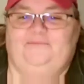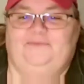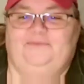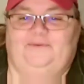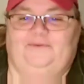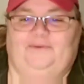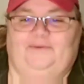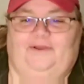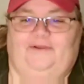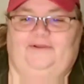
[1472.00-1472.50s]
there we
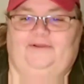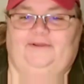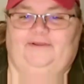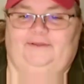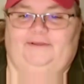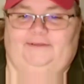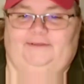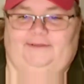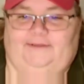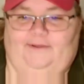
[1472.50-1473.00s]
are.
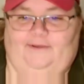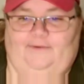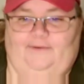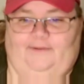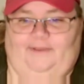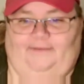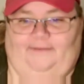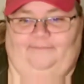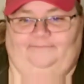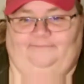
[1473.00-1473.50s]
Okay.
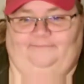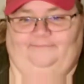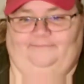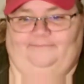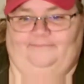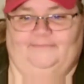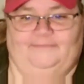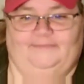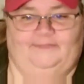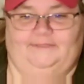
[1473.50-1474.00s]

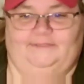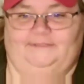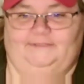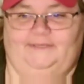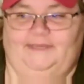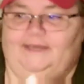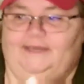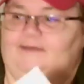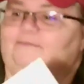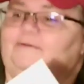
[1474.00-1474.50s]

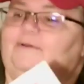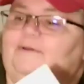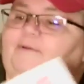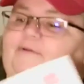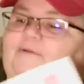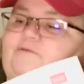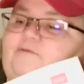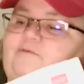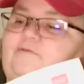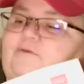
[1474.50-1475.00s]
Yeah, I'm gonna have
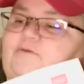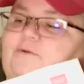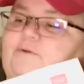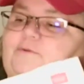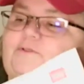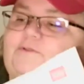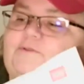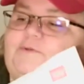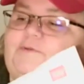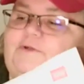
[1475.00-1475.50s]
to figure out what's
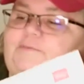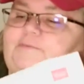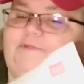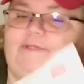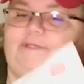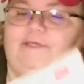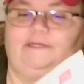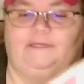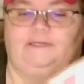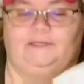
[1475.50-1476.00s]
going on with
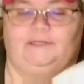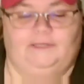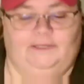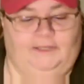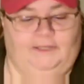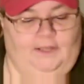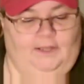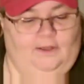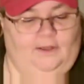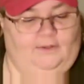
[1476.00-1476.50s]
that.
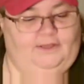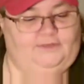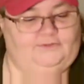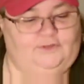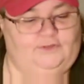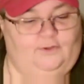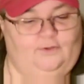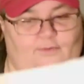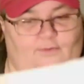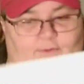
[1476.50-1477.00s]
Okay,
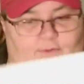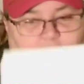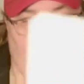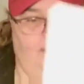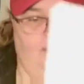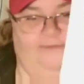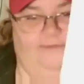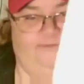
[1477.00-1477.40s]
so I've